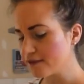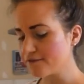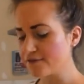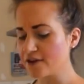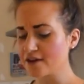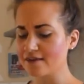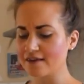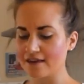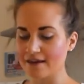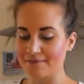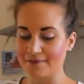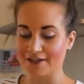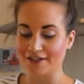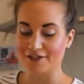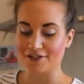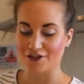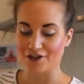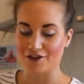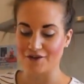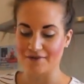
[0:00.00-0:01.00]
First thing I'm going
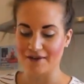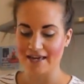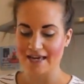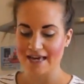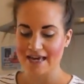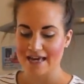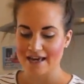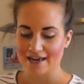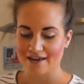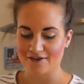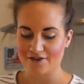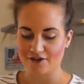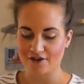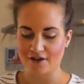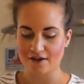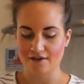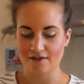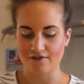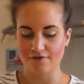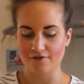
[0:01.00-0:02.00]
to do is
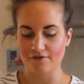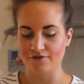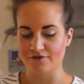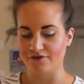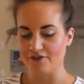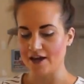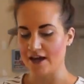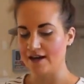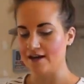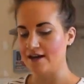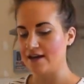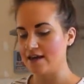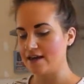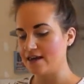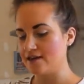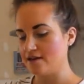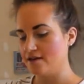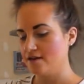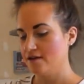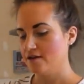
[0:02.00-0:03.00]
just sort of
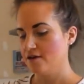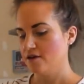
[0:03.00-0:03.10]
gently